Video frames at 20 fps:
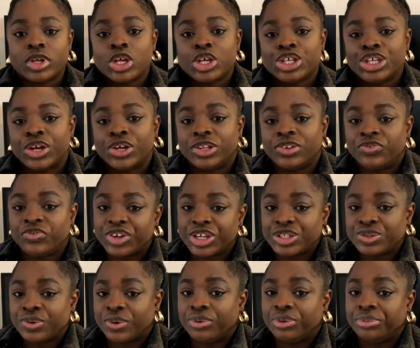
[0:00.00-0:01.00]
So the
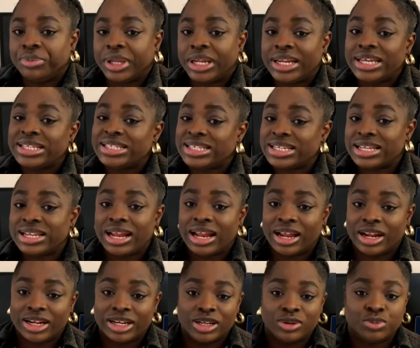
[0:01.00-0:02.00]
first one will be LinkedIn
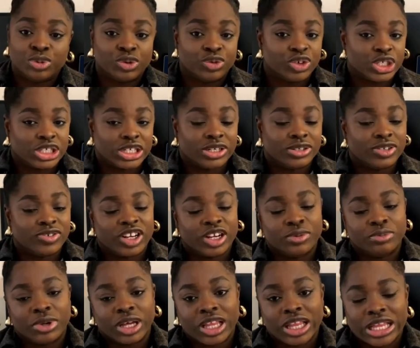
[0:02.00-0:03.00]
Learning Professional
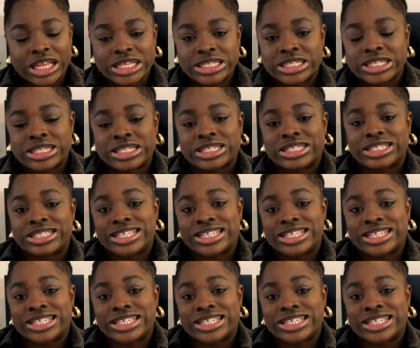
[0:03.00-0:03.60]
Development classes.